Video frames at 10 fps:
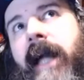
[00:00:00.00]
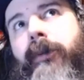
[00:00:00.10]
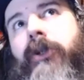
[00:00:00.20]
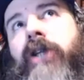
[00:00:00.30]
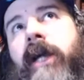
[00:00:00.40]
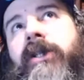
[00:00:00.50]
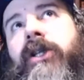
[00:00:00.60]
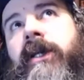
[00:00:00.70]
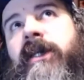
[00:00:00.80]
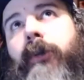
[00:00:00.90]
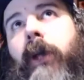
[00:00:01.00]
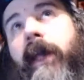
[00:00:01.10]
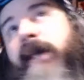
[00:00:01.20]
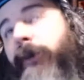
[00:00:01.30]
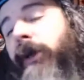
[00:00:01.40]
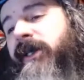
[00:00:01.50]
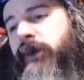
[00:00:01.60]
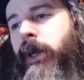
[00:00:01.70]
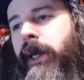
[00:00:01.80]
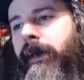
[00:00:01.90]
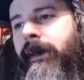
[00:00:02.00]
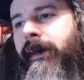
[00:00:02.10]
projection display. That's pretty sweet.